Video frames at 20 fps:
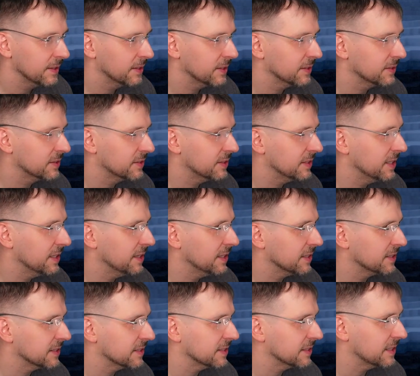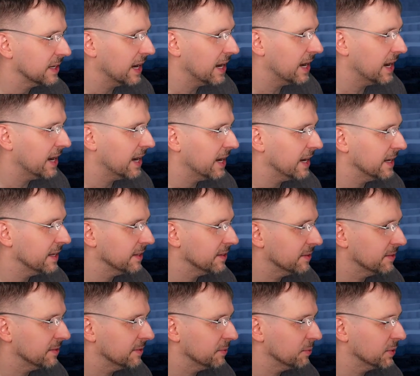you can see the sky,
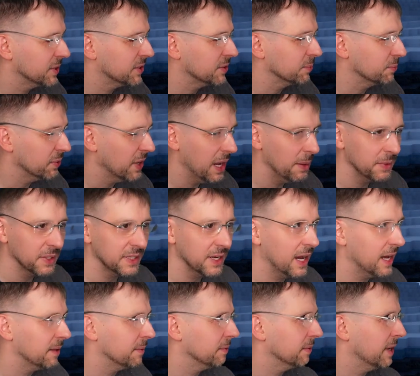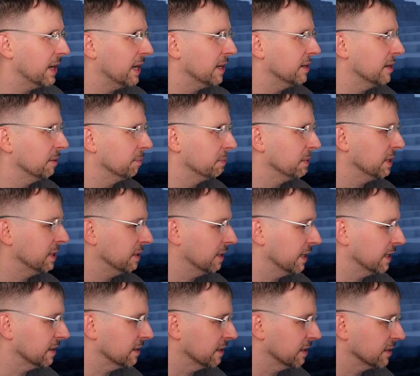which will probably not end up being
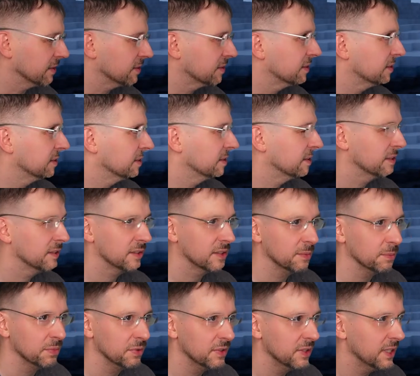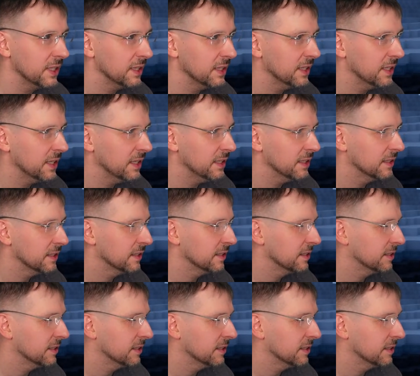like this completely.